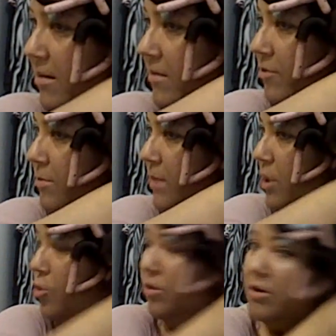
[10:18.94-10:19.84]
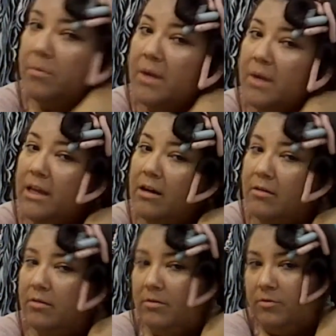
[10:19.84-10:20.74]
from the corner back
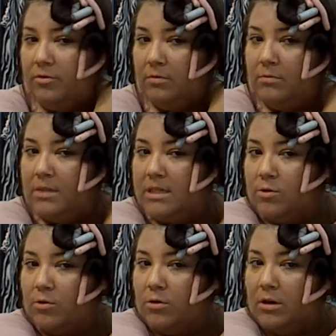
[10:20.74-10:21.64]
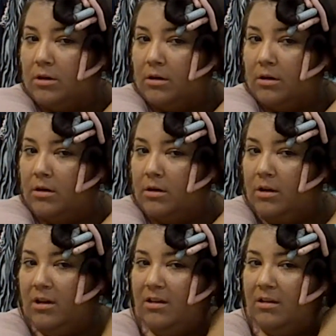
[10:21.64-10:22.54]
here, from this corner.
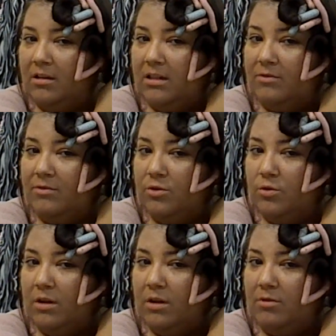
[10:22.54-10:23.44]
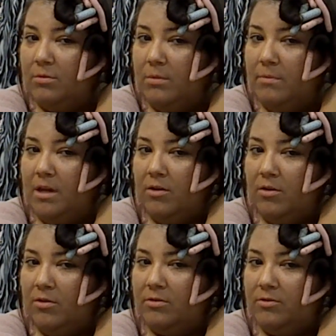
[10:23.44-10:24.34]
If you do like from the
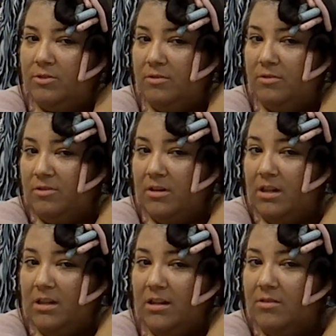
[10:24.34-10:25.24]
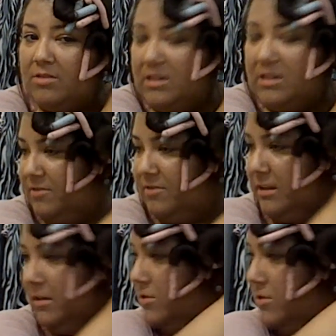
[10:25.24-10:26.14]
middle or for the front, it looks
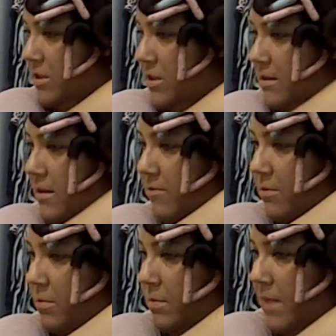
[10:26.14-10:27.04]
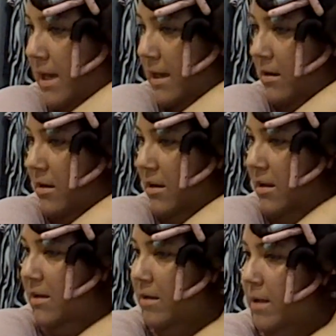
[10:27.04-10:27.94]
different. Just from the back
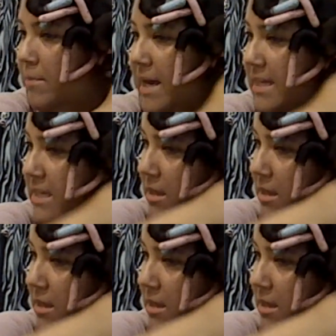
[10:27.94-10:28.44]
and pass it